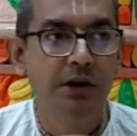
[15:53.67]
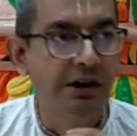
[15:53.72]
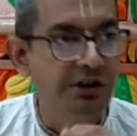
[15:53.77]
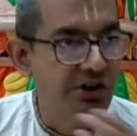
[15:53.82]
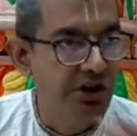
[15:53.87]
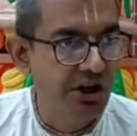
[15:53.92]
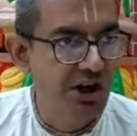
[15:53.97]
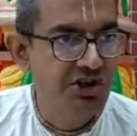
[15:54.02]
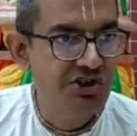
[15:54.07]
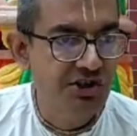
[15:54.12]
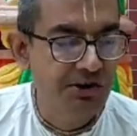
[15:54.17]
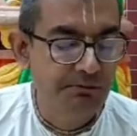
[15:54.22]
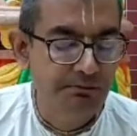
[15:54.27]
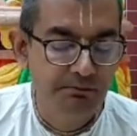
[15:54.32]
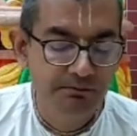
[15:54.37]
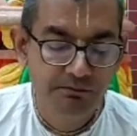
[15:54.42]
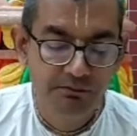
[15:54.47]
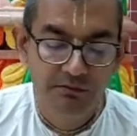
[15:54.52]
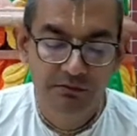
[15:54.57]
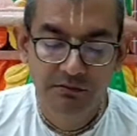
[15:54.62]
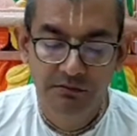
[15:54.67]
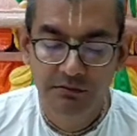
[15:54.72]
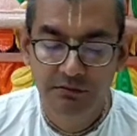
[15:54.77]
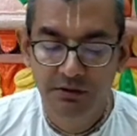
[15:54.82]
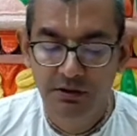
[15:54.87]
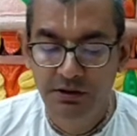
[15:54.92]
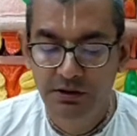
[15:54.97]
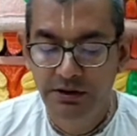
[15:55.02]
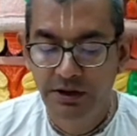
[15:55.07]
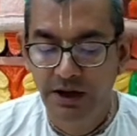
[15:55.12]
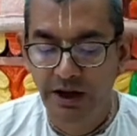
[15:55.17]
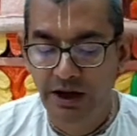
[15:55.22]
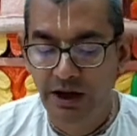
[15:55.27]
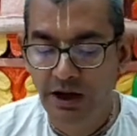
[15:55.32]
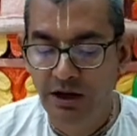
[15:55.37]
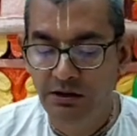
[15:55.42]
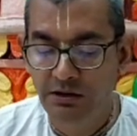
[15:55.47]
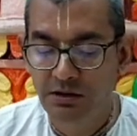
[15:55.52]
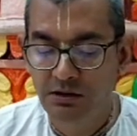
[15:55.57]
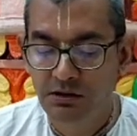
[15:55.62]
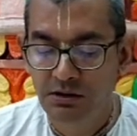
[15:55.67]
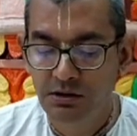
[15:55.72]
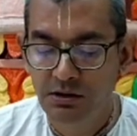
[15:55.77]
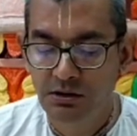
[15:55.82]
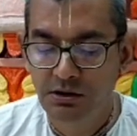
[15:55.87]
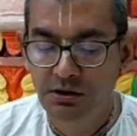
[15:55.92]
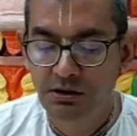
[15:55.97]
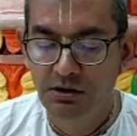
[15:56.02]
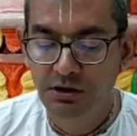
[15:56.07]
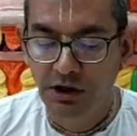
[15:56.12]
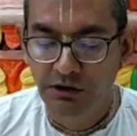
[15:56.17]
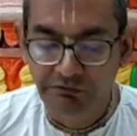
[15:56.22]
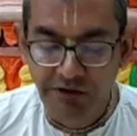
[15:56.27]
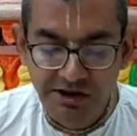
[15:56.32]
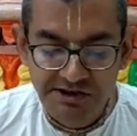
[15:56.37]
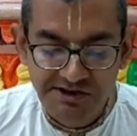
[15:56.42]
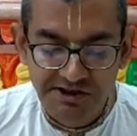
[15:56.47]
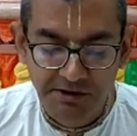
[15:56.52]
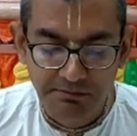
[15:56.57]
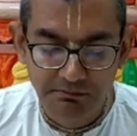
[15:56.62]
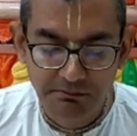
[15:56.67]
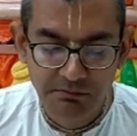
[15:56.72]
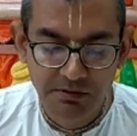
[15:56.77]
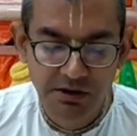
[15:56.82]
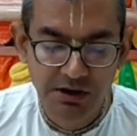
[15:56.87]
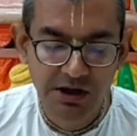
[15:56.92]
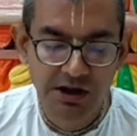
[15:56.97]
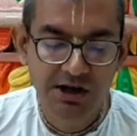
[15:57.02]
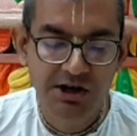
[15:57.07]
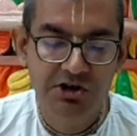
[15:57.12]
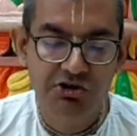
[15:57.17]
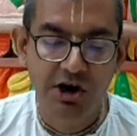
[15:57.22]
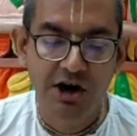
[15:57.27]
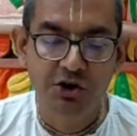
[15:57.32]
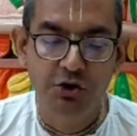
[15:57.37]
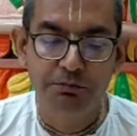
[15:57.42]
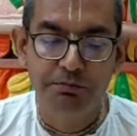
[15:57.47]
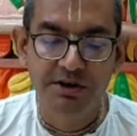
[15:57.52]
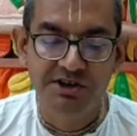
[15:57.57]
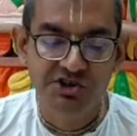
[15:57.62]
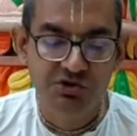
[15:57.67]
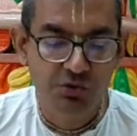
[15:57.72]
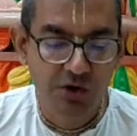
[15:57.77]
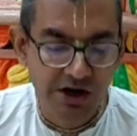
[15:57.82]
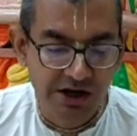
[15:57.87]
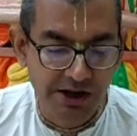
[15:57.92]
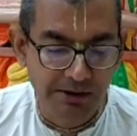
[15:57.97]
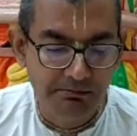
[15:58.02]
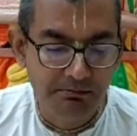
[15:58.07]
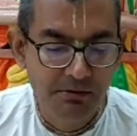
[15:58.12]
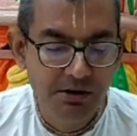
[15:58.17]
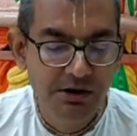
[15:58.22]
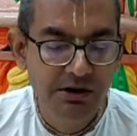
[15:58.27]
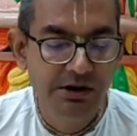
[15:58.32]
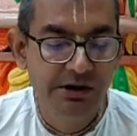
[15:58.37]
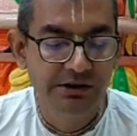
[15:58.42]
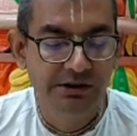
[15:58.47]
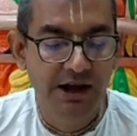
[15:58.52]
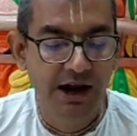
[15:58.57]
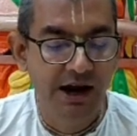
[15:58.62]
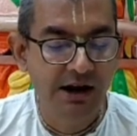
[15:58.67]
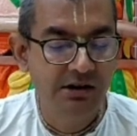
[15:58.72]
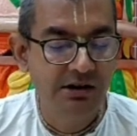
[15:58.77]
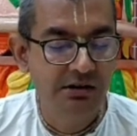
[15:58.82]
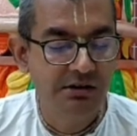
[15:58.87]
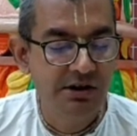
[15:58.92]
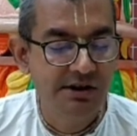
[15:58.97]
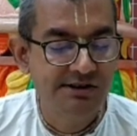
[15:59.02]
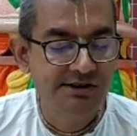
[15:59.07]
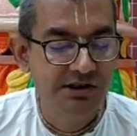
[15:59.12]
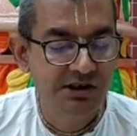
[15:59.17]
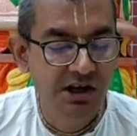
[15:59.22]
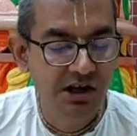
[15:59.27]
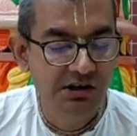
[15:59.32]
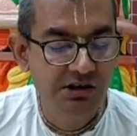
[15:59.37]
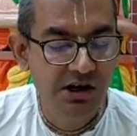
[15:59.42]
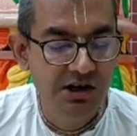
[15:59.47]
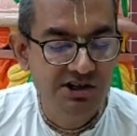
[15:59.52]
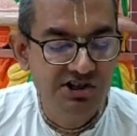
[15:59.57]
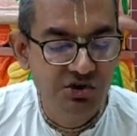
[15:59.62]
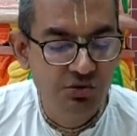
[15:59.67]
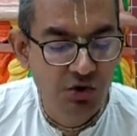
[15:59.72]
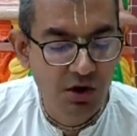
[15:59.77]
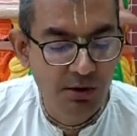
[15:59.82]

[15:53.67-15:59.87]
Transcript: encouraged him and convinced him. He tried to persuade him that this yajna is